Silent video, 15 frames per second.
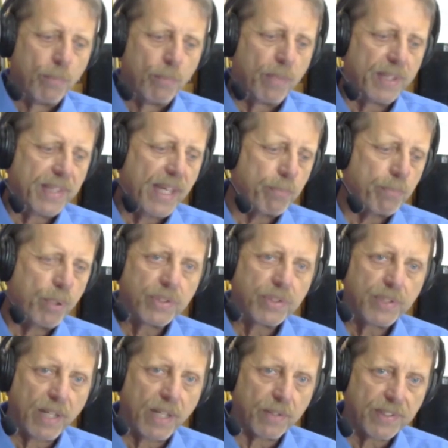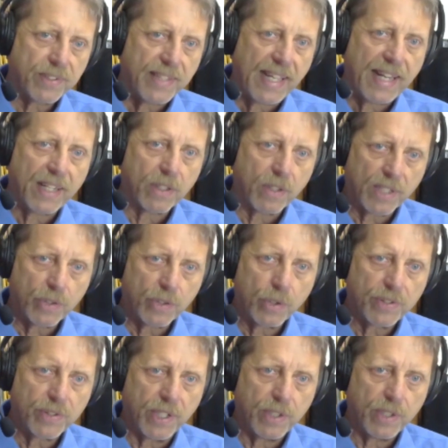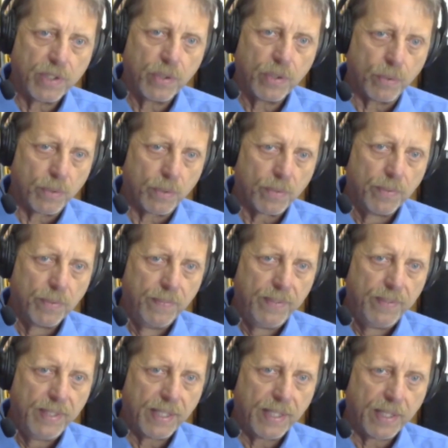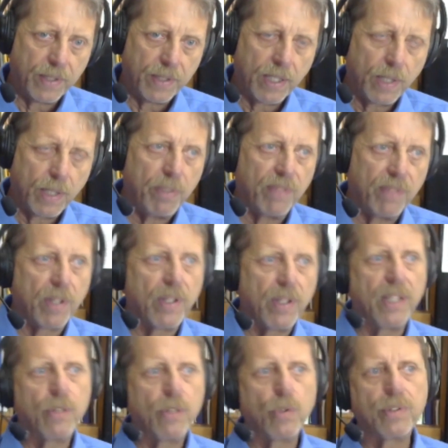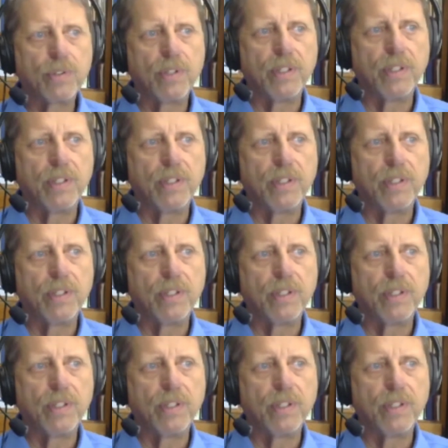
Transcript: But that puts out static electricity too, and I'd be very interested to